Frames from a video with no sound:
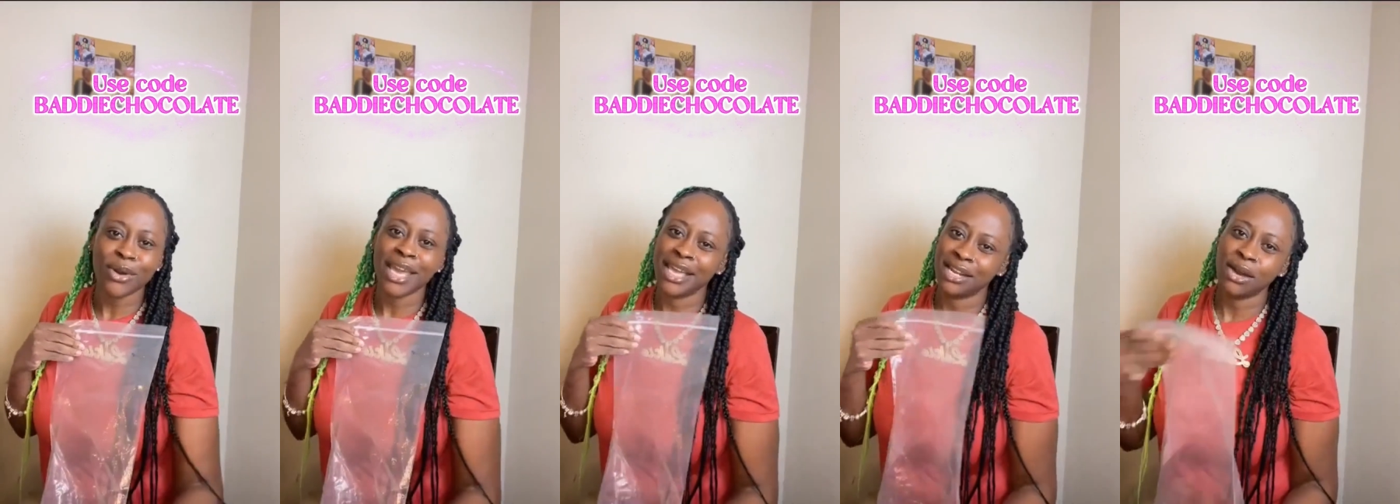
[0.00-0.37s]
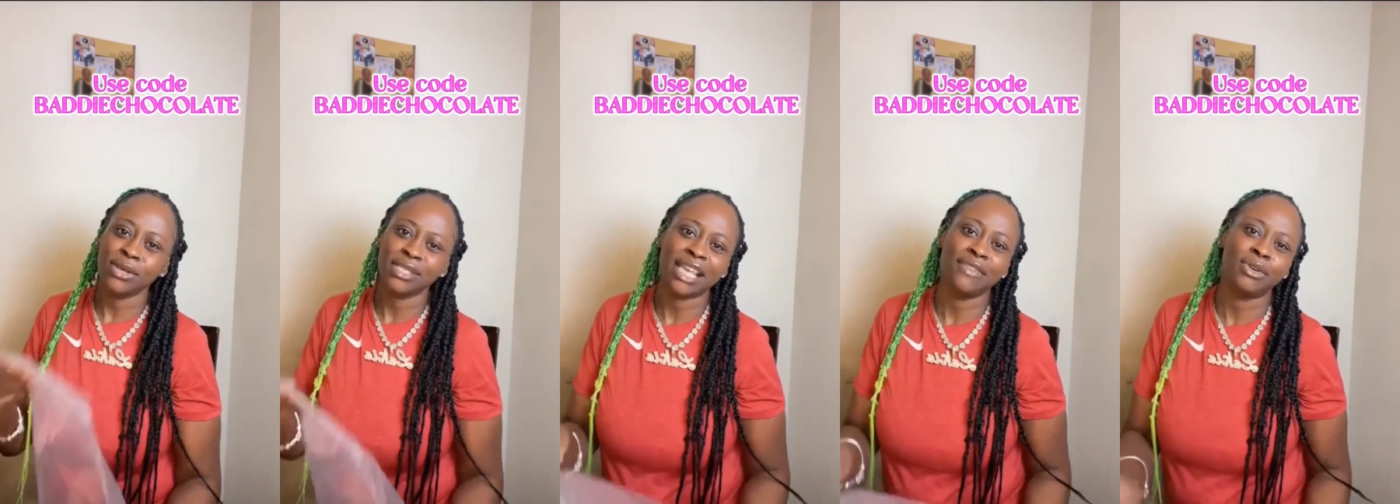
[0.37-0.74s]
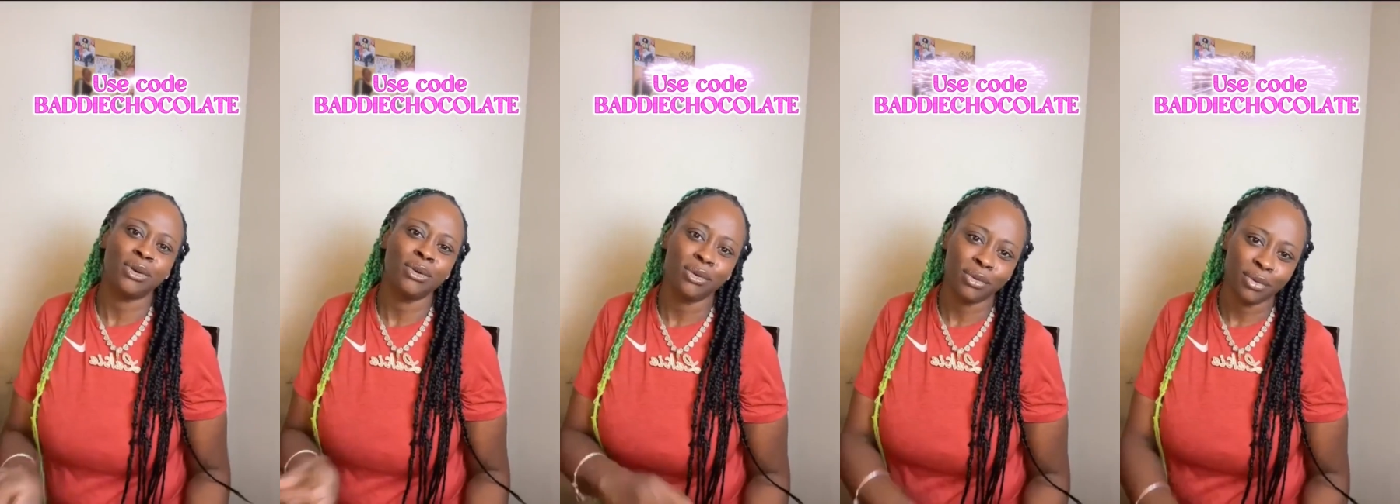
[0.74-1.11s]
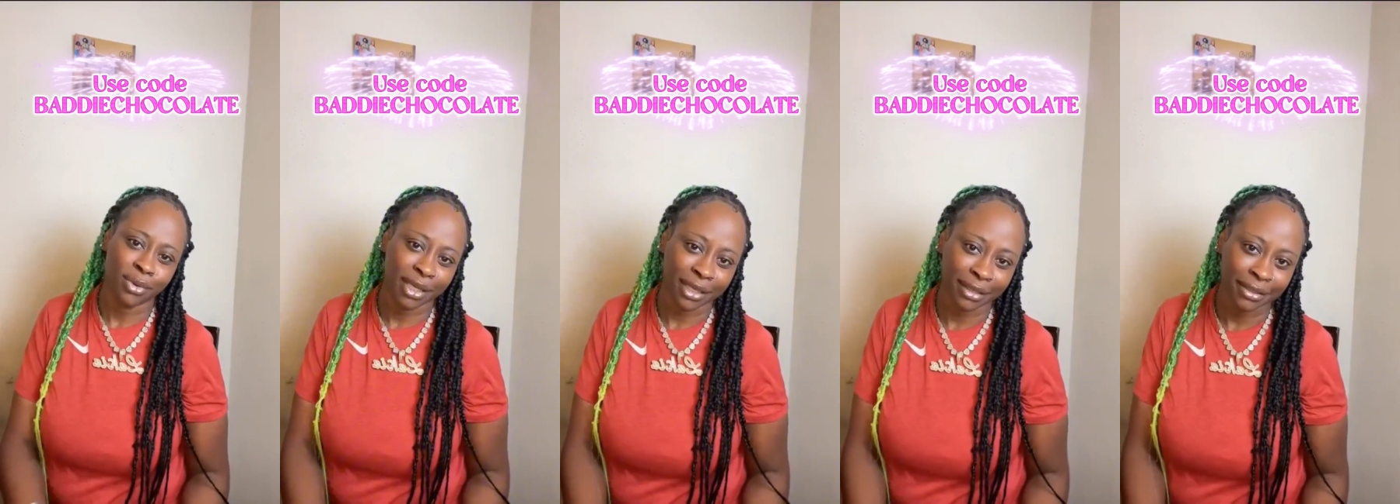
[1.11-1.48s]
ahead and go save a
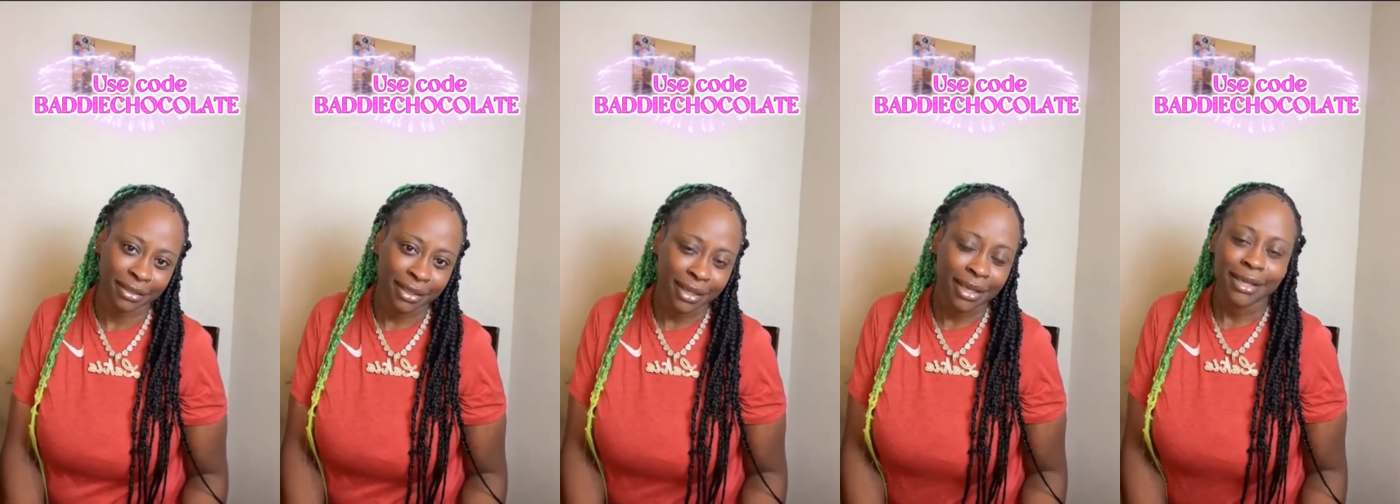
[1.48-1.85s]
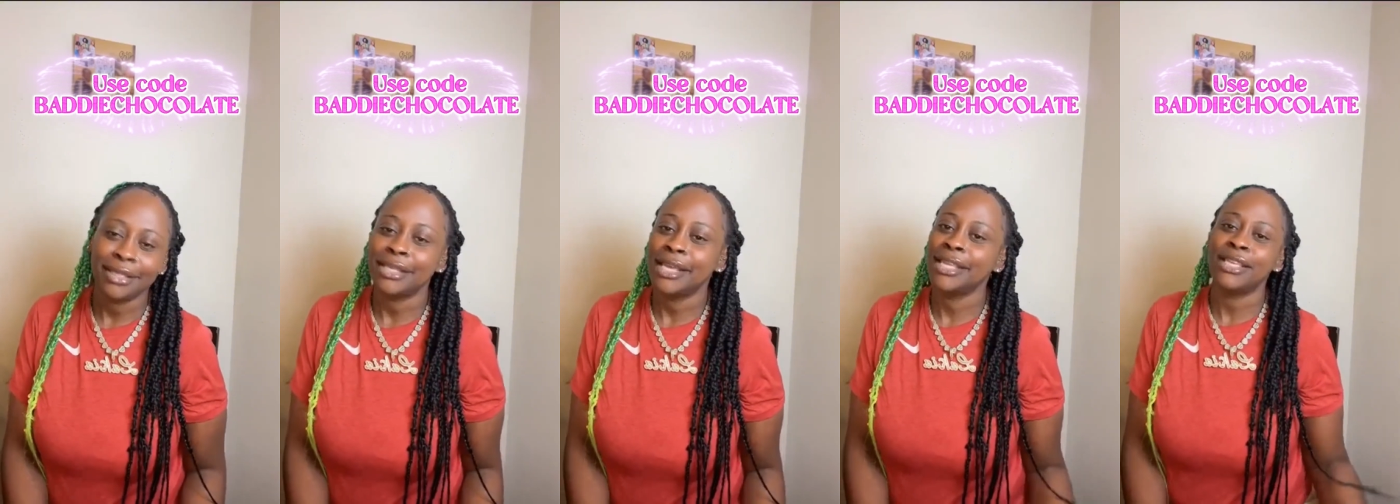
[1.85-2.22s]
coin.